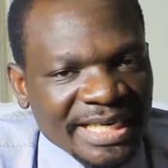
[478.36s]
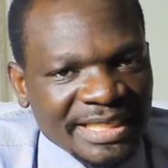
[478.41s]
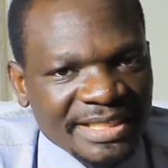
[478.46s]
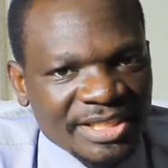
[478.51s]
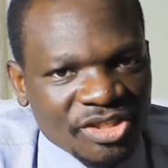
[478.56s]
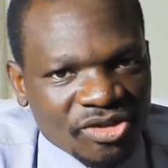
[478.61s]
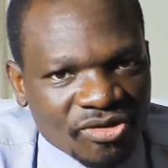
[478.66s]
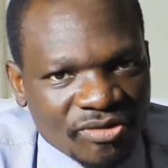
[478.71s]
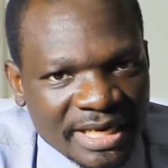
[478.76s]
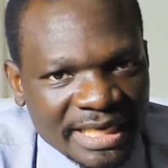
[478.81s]
it
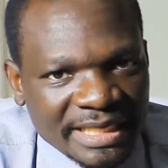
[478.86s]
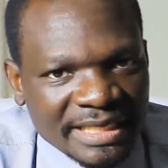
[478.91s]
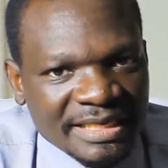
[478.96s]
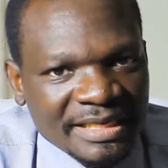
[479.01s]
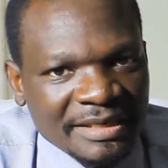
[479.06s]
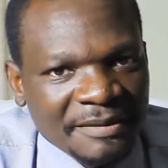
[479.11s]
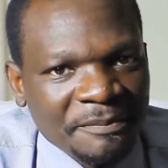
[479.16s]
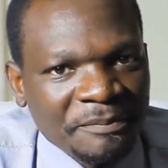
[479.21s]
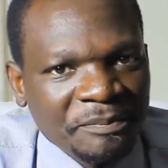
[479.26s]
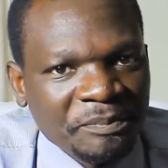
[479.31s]
is
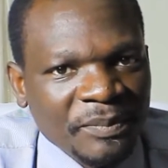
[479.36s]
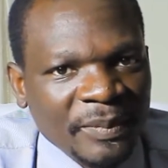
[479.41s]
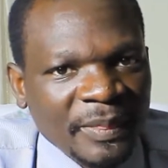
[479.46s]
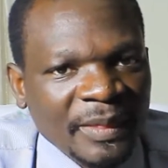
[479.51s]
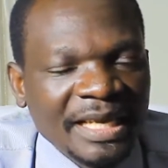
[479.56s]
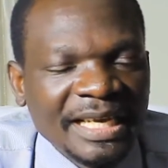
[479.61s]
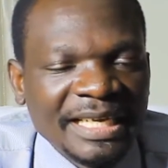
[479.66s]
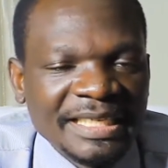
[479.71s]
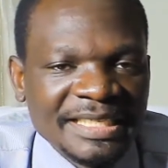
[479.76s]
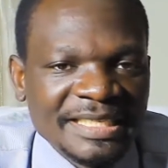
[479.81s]
ready,
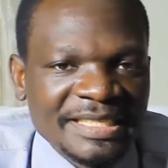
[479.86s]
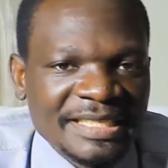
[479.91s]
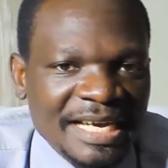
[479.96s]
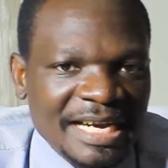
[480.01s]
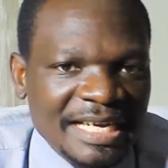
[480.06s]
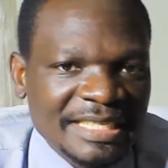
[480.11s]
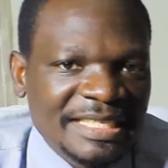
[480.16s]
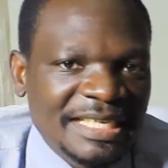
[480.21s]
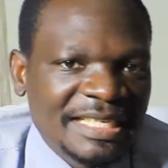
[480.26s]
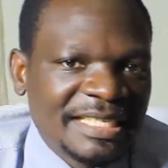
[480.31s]
it is
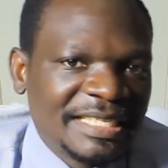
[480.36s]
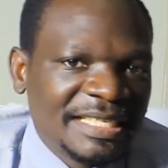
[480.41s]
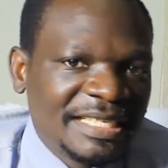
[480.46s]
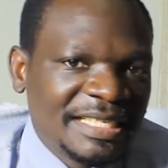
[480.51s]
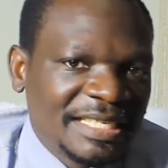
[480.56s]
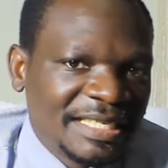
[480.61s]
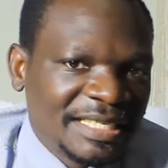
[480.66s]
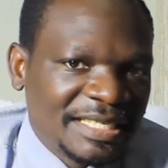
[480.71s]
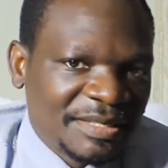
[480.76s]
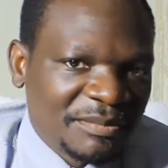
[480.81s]
actually
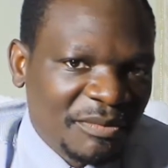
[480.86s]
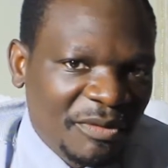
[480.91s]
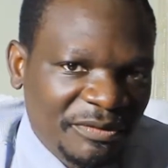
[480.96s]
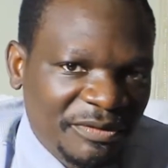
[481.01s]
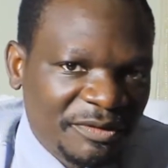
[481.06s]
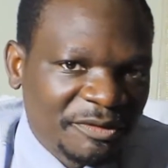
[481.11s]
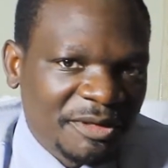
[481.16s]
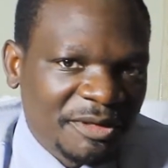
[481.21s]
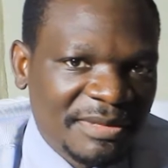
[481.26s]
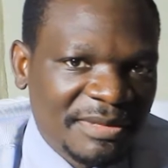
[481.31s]

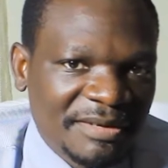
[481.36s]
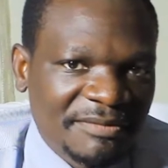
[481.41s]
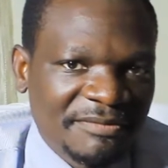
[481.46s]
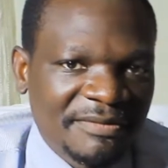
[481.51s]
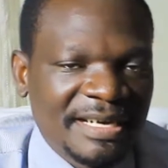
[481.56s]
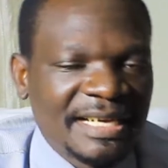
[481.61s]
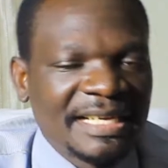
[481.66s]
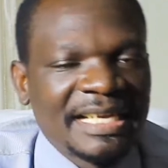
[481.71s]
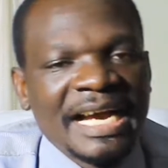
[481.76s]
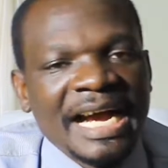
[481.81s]
removed the
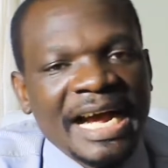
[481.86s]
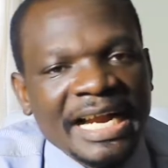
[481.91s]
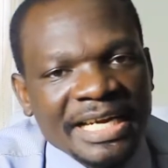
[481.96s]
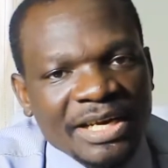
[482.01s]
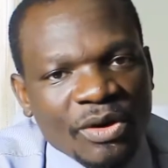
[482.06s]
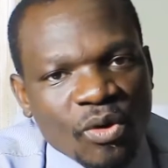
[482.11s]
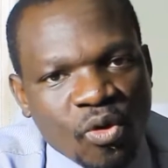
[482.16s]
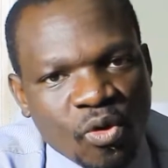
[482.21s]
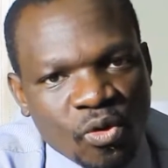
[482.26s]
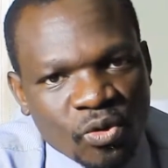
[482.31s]
fire and
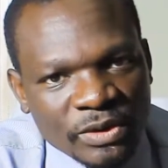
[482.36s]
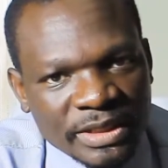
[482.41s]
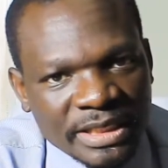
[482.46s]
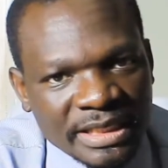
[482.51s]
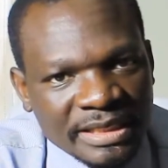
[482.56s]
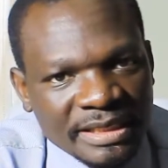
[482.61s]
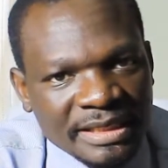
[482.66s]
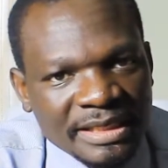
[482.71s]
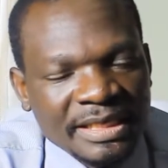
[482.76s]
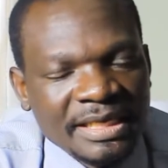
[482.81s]
cooled.
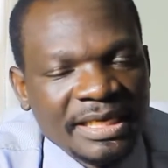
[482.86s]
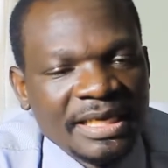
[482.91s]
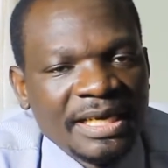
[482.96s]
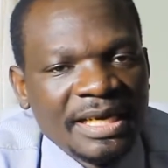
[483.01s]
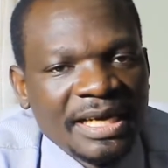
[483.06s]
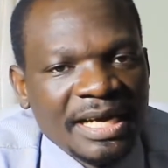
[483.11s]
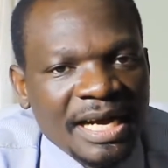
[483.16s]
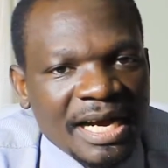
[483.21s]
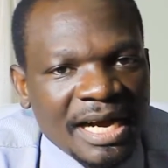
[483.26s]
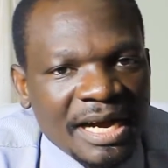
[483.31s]

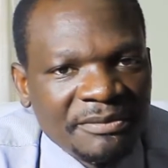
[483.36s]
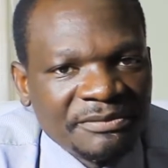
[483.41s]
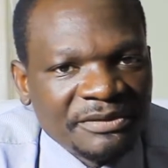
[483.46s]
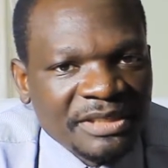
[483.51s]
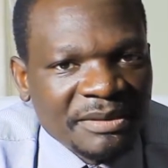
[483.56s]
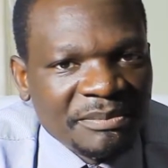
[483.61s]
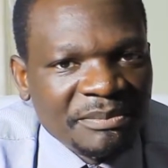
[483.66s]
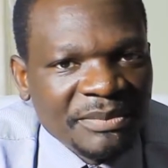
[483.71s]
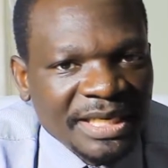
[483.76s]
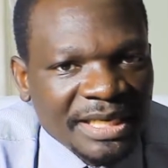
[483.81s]

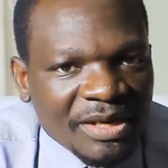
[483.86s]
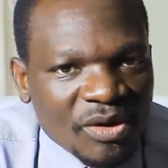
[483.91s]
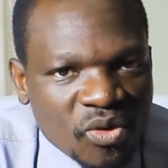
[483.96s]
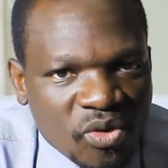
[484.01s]
After being